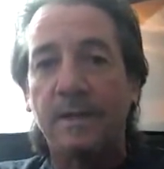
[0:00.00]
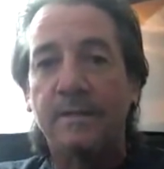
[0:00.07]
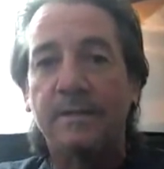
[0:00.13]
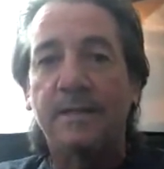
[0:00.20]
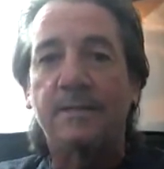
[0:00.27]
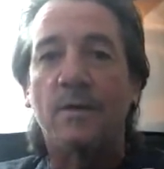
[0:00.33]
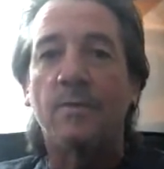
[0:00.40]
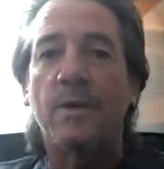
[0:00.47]
They
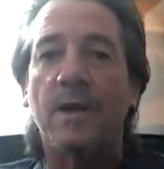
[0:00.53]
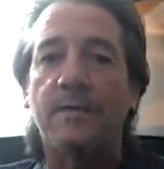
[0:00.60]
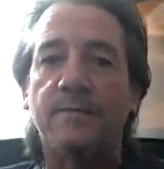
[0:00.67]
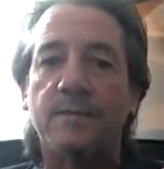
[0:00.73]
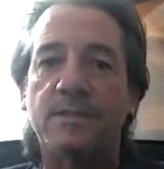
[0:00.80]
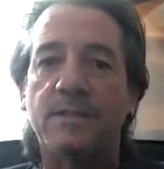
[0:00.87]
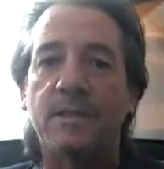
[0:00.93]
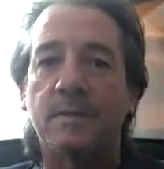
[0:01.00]
don't have
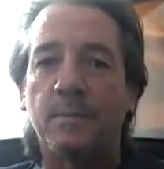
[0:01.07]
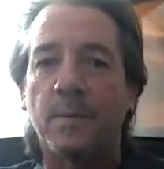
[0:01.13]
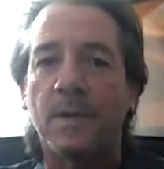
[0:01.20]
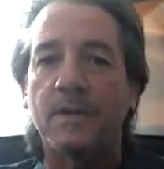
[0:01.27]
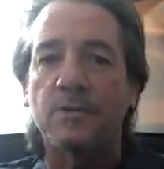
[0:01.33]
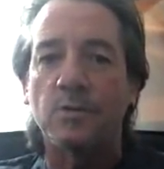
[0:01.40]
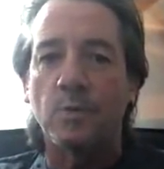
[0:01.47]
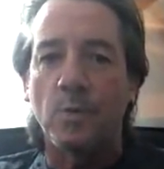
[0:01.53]
the certain
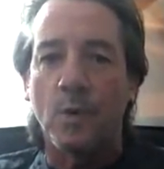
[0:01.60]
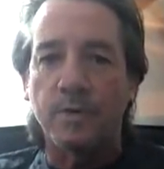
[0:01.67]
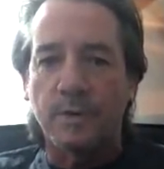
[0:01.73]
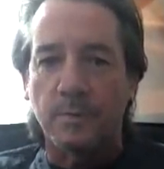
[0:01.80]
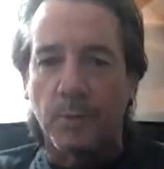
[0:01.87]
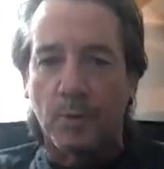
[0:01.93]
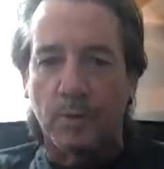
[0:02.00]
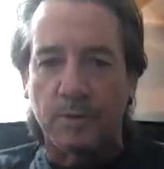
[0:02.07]
players who want the
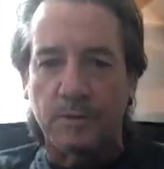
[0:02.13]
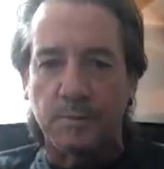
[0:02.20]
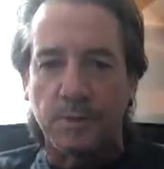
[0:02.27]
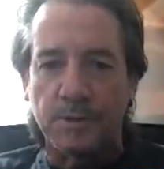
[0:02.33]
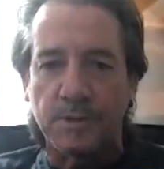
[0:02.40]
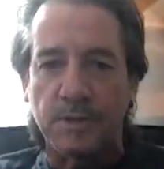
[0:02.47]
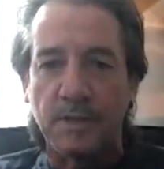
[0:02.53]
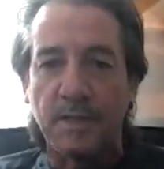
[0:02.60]
ball as
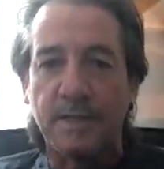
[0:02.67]
much.